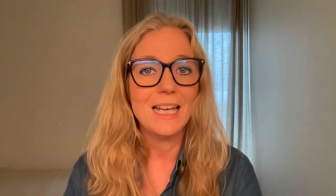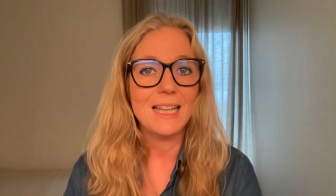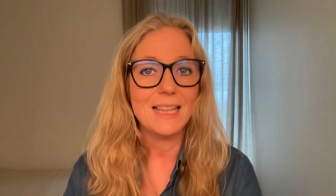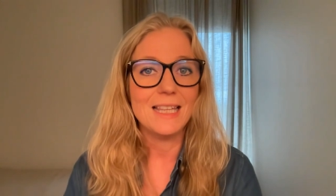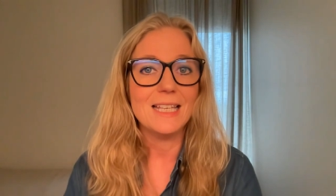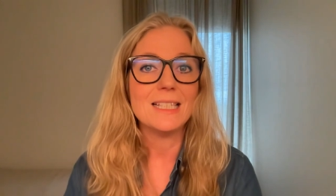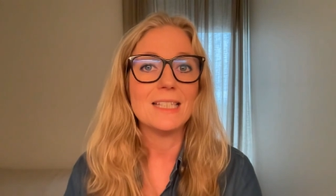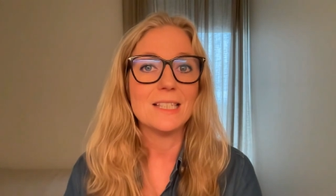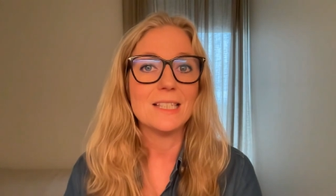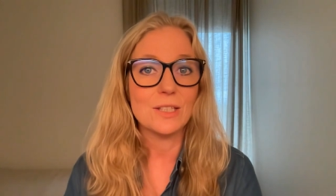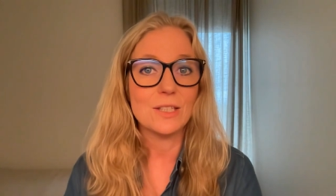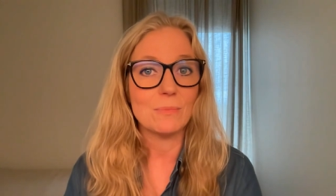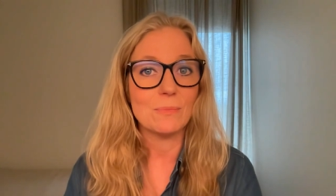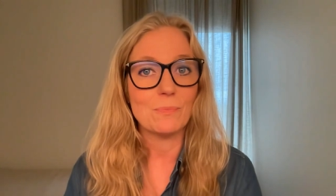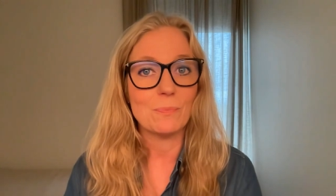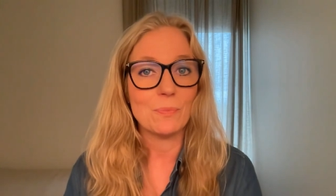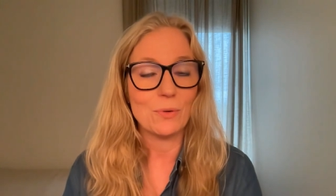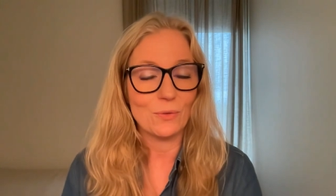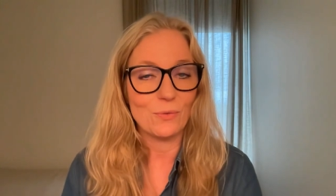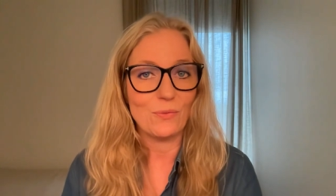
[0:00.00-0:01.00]
This is a
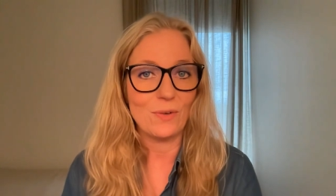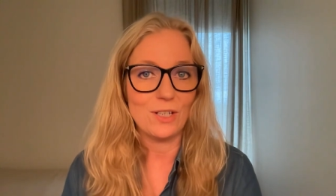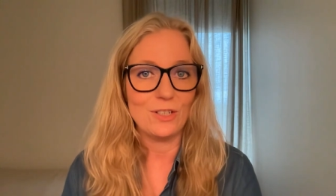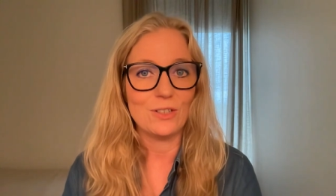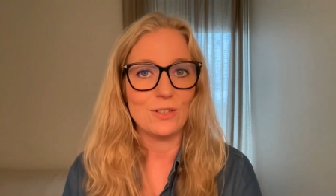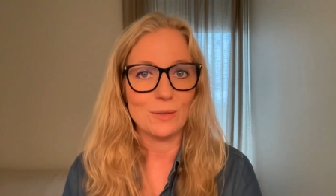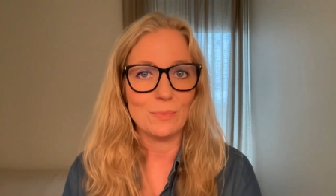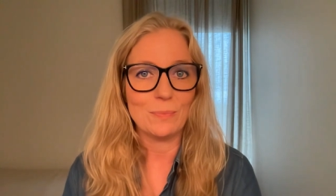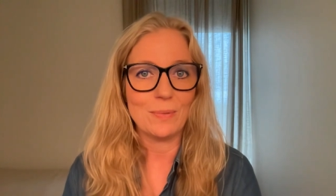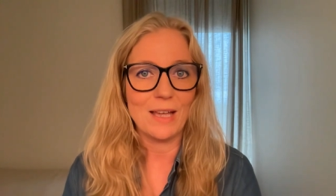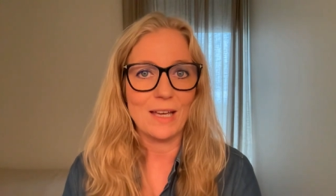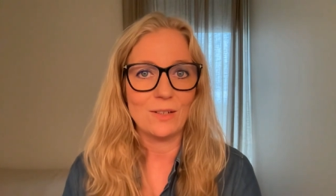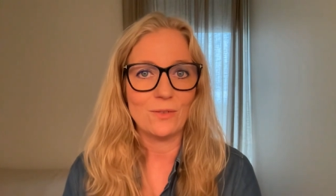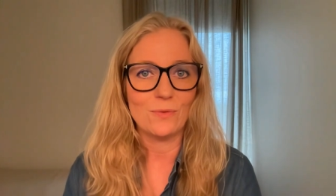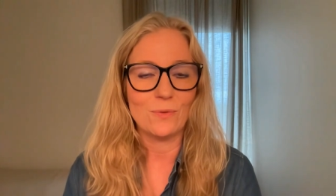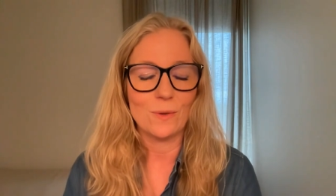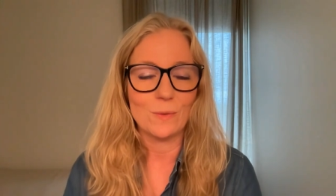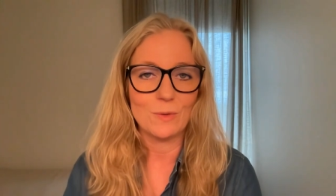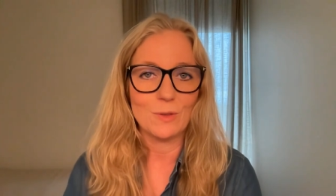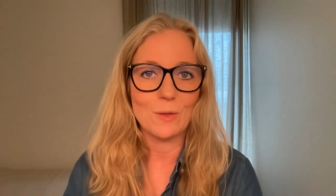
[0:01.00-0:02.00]
professional
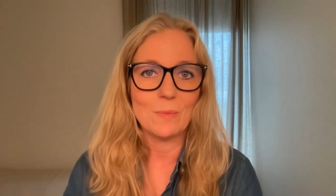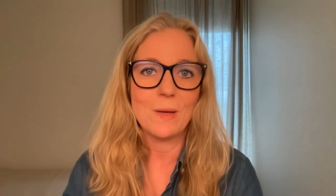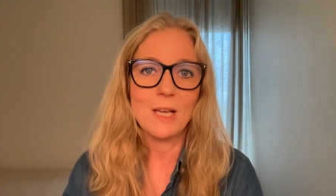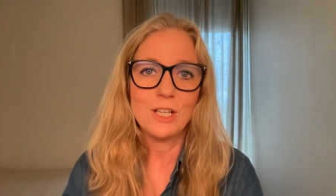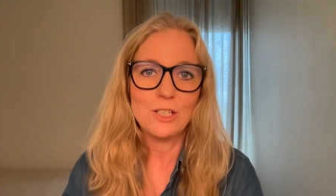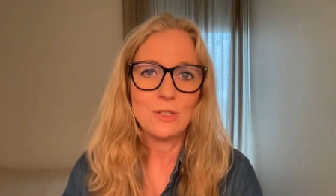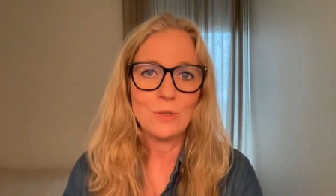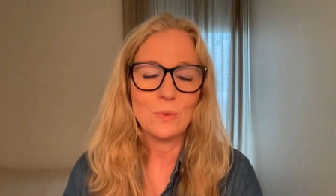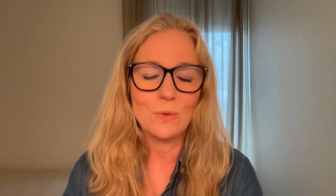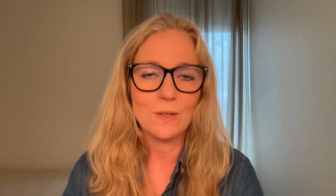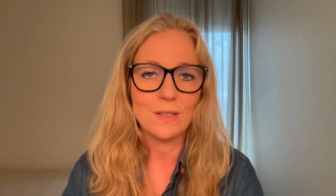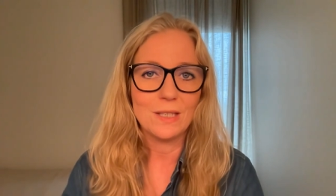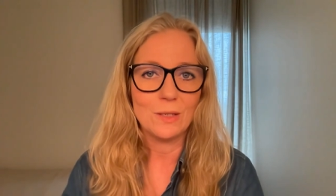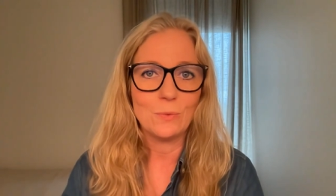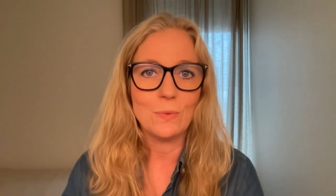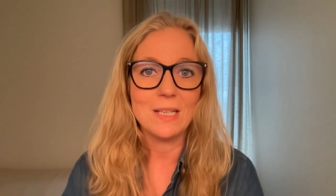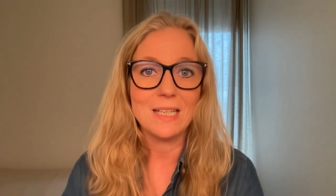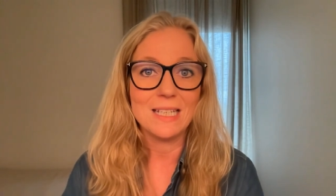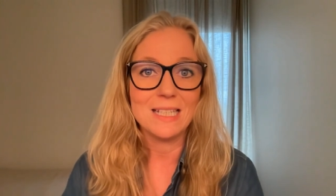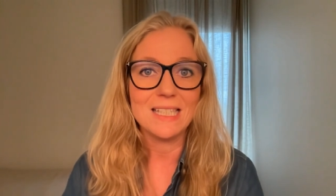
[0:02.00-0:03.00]
platform, so make sure that
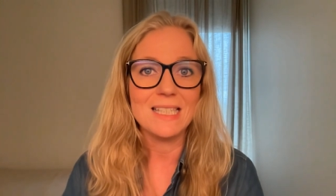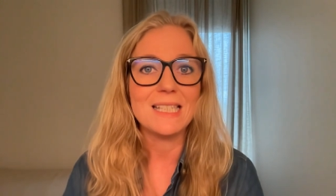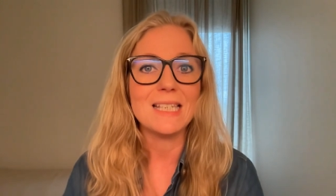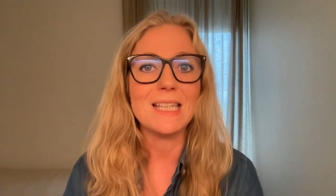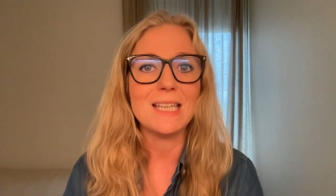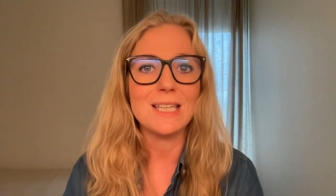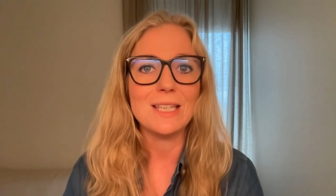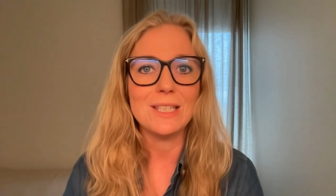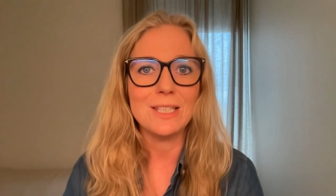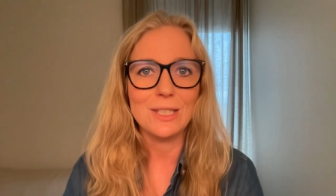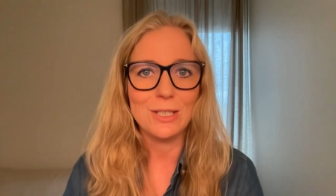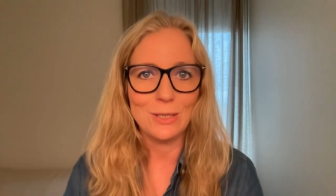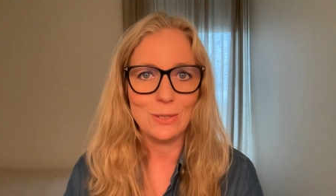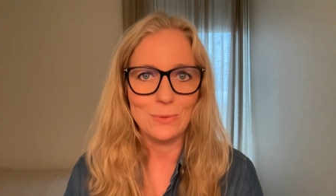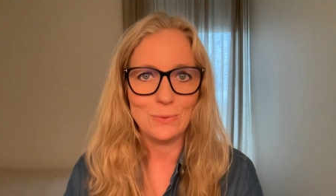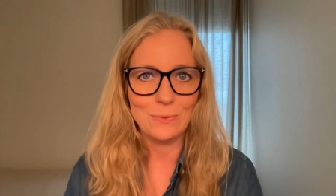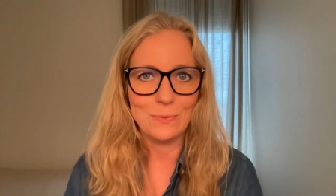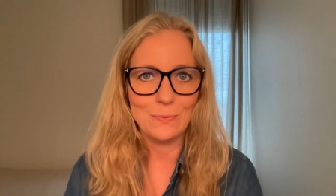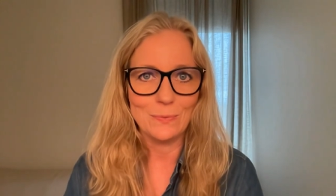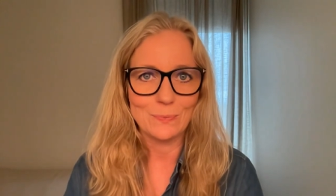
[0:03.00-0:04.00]
we can see
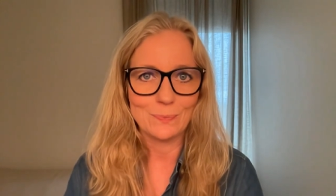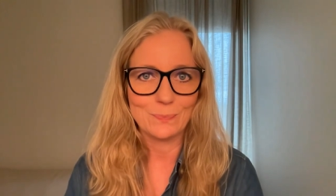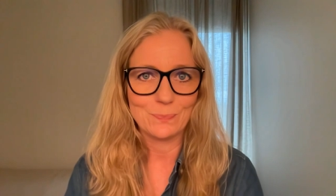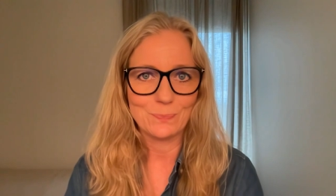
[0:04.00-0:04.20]
you.